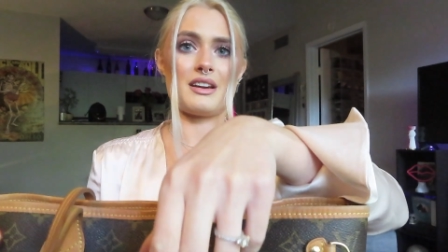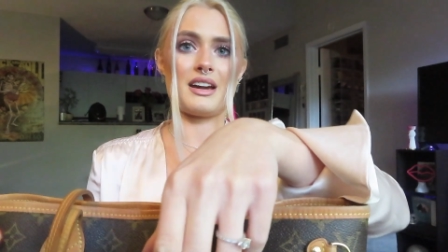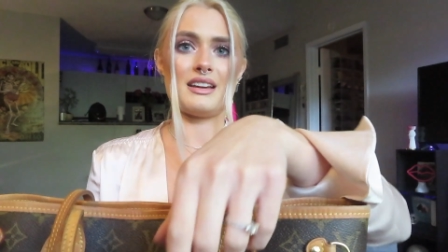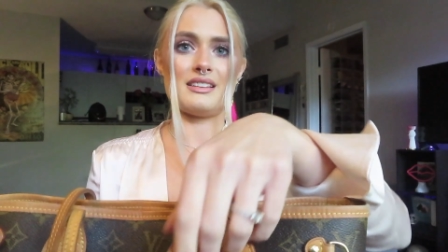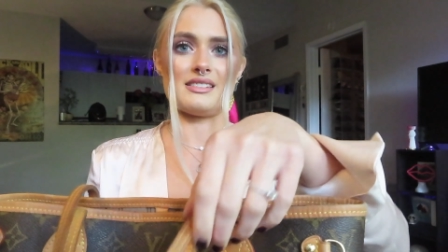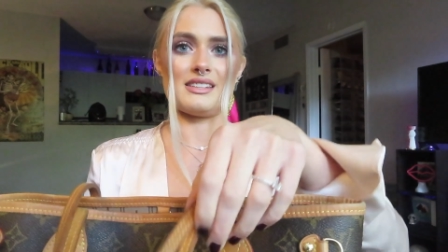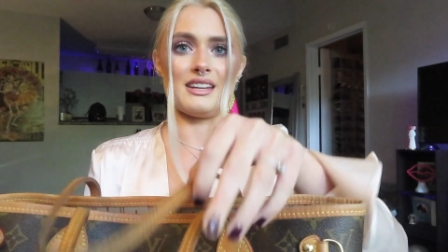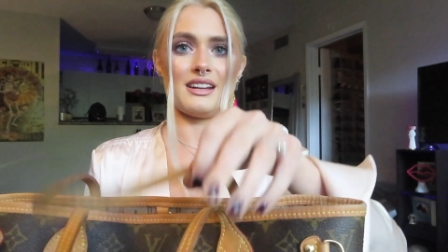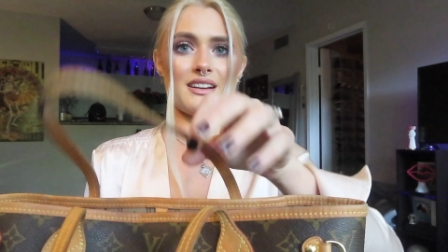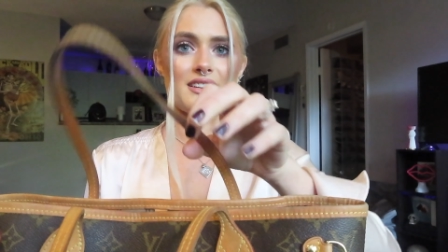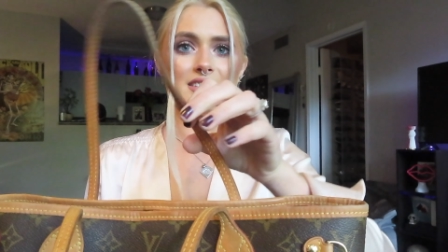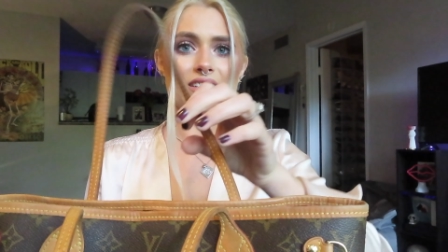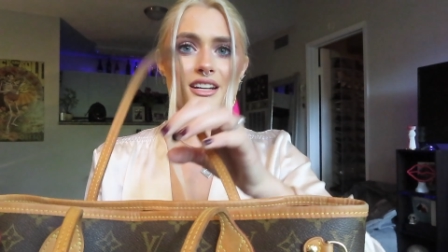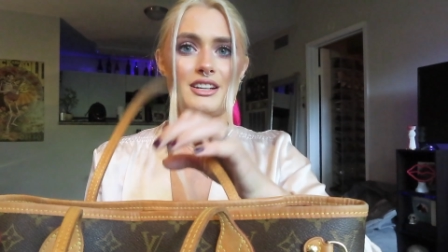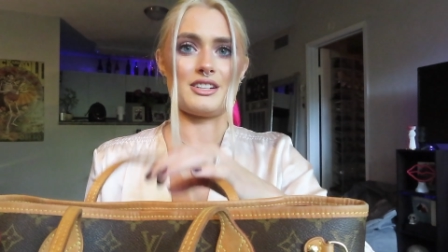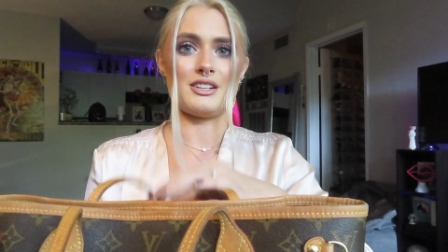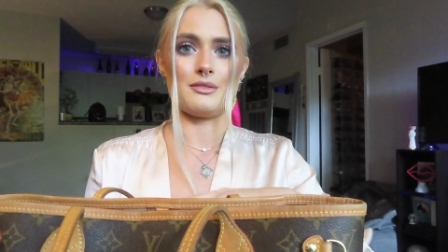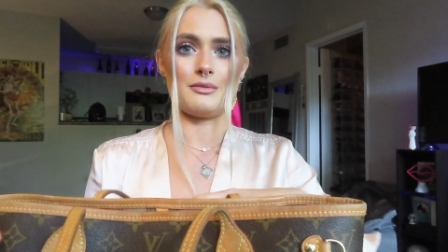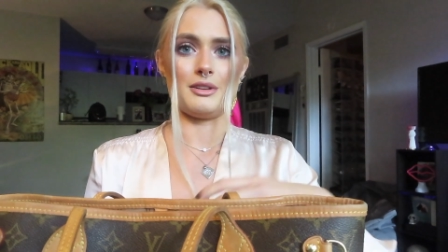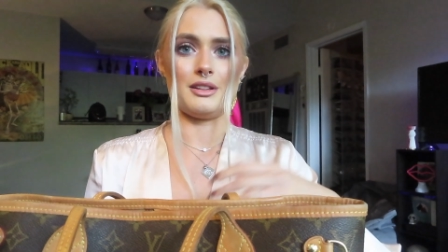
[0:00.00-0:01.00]
guys here. It's
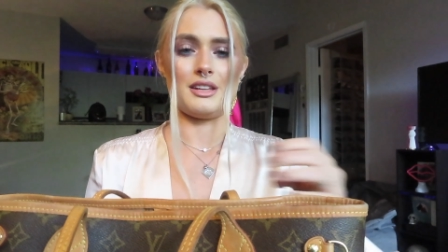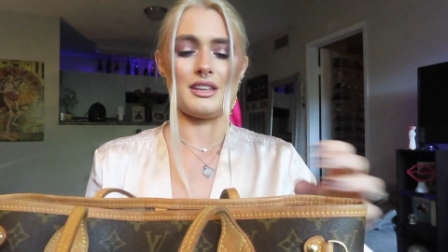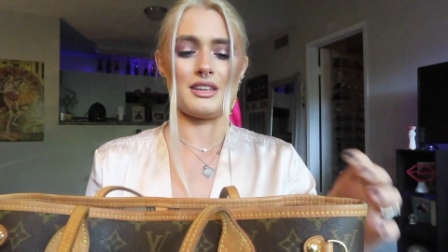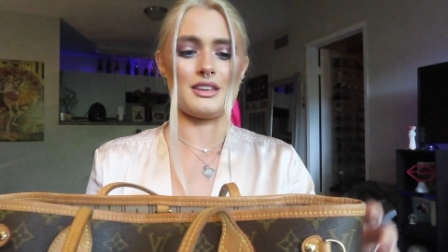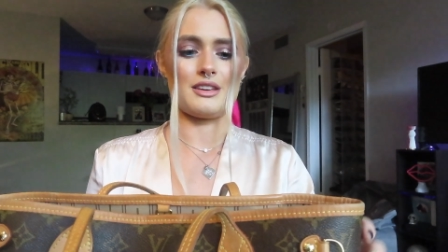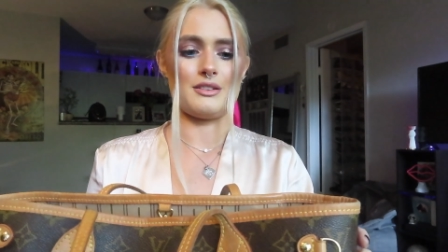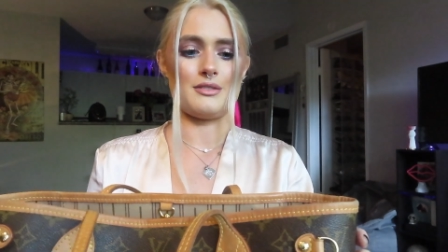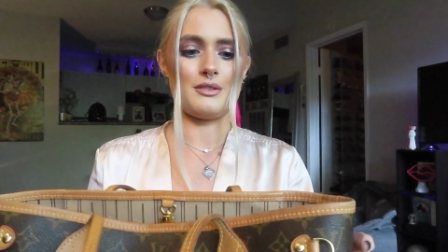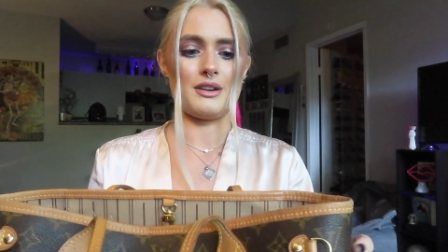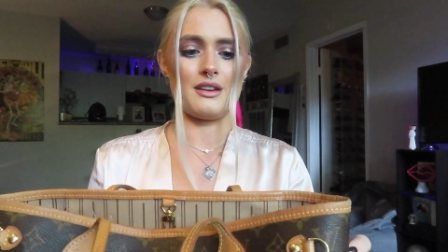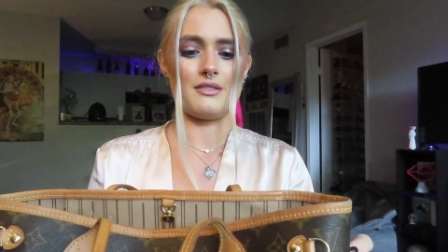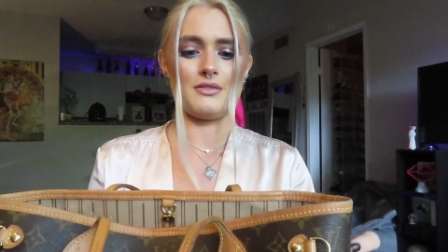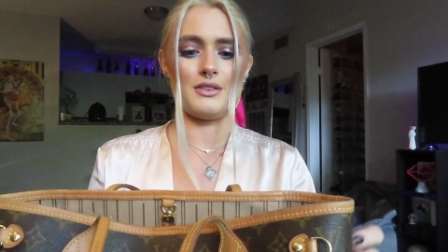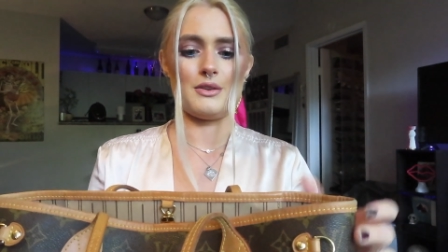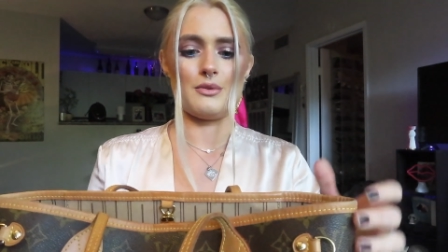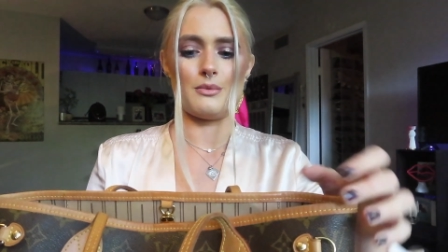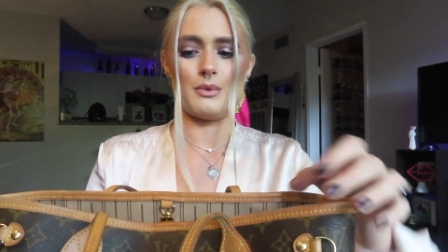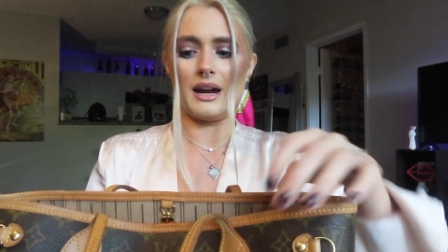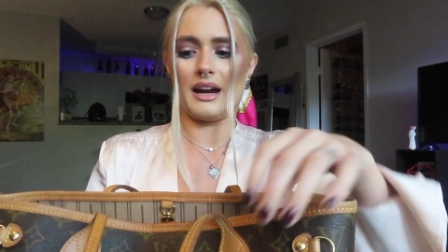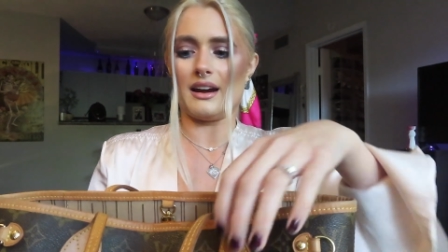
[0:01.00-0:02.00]
actually really cute if
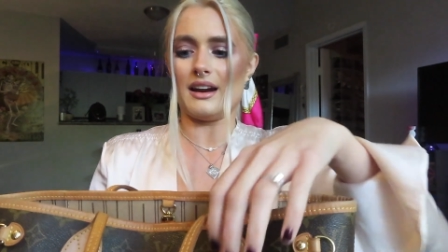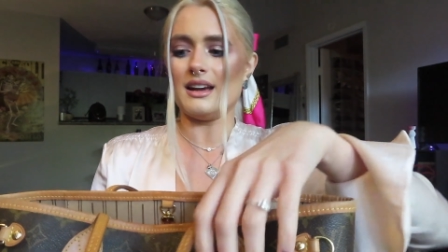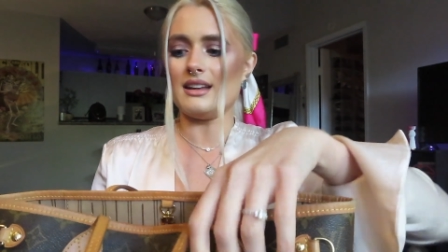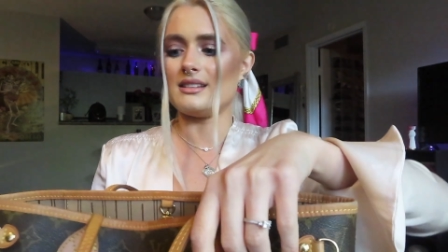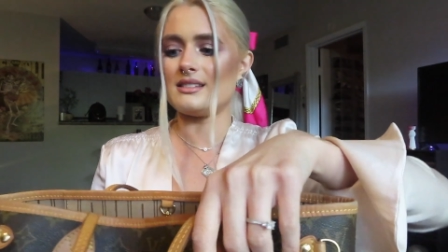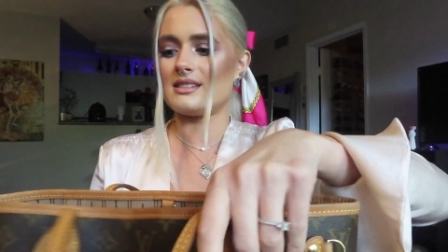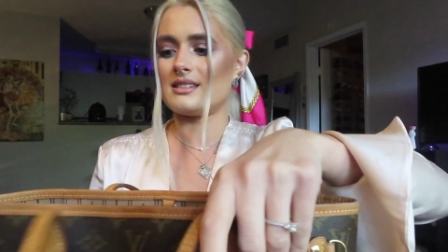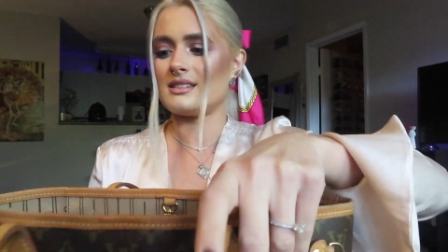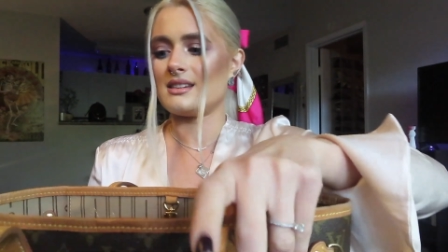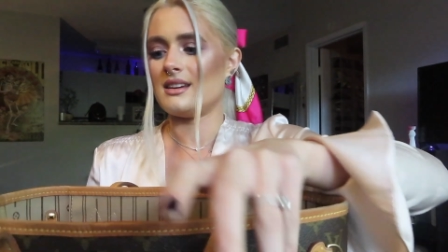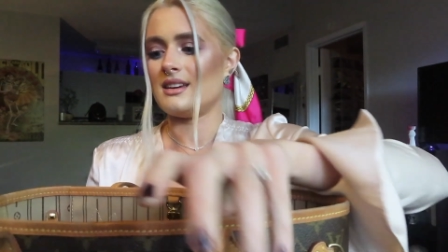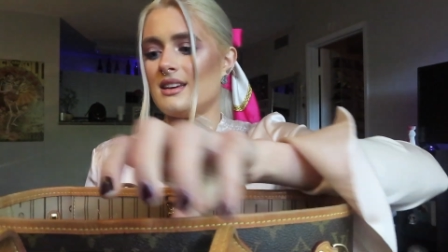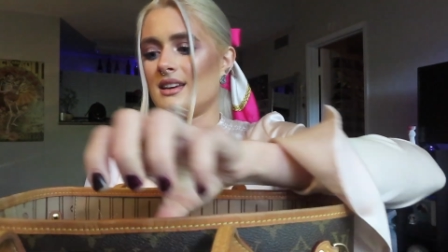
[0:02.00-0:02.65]
you wear it.